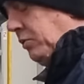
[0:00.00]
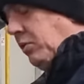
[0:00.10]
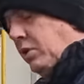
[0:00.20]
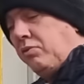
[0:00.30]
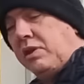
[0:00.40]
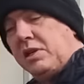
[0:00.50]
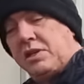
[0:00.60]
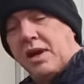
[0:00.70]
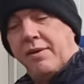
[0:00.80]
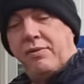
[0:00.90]
all the Goodridge
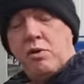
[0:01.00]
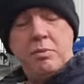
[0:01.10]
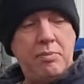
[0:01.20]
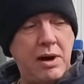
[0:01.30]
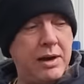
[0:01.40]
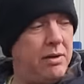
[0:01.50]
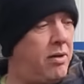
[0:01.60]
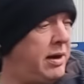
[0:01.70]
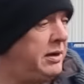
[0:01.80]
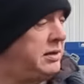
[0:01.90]
stuff, all my brake
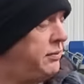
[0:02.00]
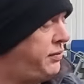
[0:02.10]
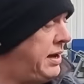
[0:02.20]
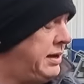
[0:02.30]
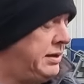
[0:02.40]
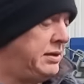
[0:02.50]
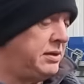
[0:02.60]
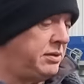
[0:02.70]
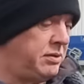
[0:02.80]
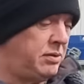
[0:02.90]
lines and
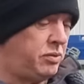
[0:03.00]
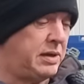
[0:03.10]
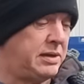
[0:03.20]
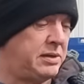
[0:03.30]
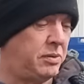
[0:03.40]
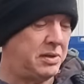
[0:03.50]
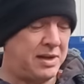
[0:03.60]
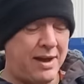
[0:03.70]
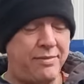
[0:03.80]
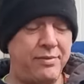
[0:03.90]
fittings and all that sort of
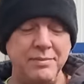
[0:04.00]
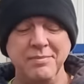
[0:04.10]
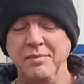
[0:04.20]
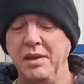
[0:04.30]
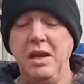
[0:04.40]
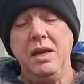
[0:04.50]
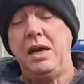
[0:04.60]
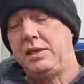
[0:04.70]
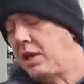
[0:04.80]
stuff. That's